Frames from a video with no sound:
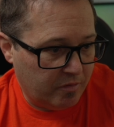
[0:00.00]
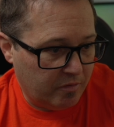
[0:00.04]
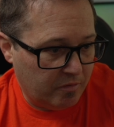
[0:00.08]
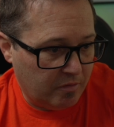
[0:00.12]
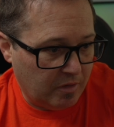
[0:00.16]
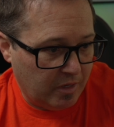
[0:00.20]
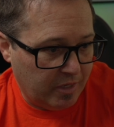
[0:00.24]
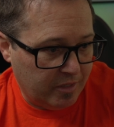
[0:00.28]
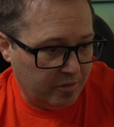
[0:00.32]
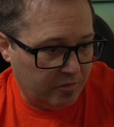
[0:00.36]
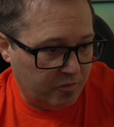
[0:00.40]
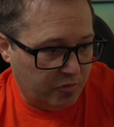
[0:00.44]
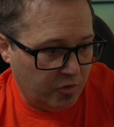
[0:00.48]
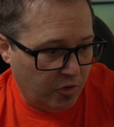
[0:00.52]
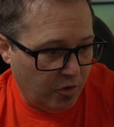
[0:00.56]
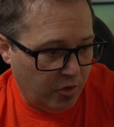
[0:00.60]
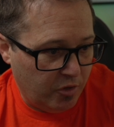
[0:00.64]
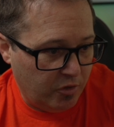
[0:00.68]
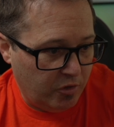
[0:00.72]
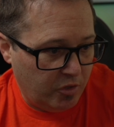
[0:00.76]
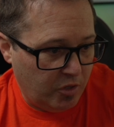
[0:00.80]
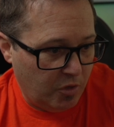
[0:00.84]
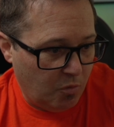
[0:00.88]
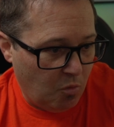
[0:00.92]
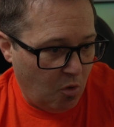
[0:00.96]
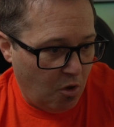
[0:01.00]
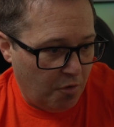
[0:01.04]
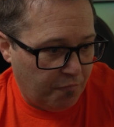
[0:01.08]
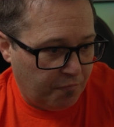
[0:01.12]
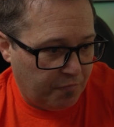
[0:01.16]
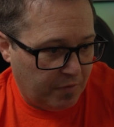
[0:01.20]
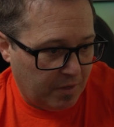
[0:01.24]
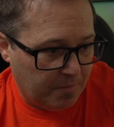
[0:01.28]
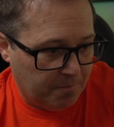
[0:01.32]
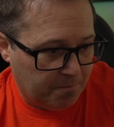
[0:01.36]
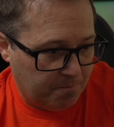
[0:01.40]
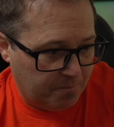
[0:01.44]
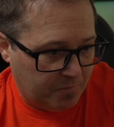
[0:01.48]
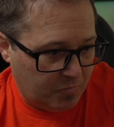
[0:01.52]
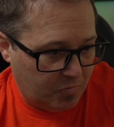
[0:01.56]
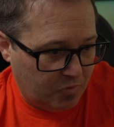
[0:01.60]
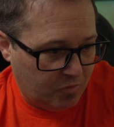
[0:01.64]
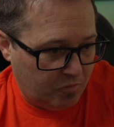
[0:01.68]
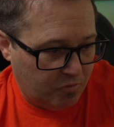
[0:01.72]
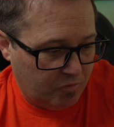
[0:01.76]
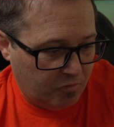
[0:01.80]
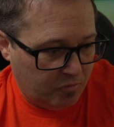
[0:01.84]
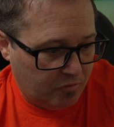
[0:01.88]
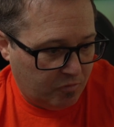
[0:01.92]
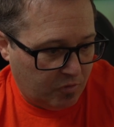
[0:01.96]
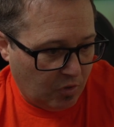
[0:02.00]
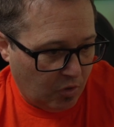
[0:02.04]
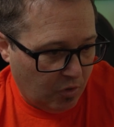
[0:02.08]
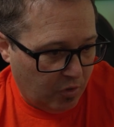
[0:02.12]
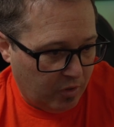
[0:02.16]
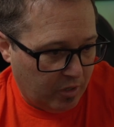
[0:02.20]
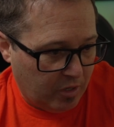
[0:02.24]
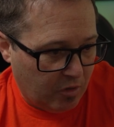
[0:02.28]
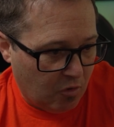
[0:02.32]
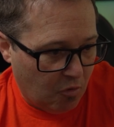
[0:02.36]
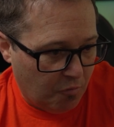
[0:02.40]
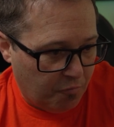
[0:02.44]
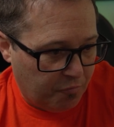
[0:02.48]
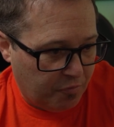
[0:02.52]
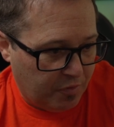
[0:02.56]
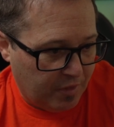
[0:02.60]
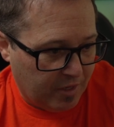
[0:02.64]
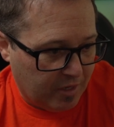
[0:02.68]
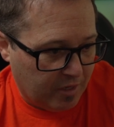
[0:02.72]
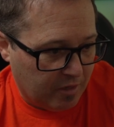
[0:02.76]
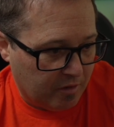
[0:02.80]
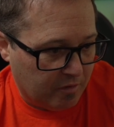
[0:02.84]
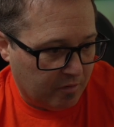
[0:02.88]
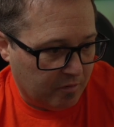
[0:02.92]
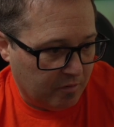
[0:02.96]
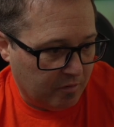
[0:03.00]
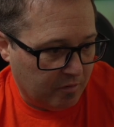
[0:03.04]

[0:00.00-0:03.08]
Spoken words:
I turned you off, you turning off thing.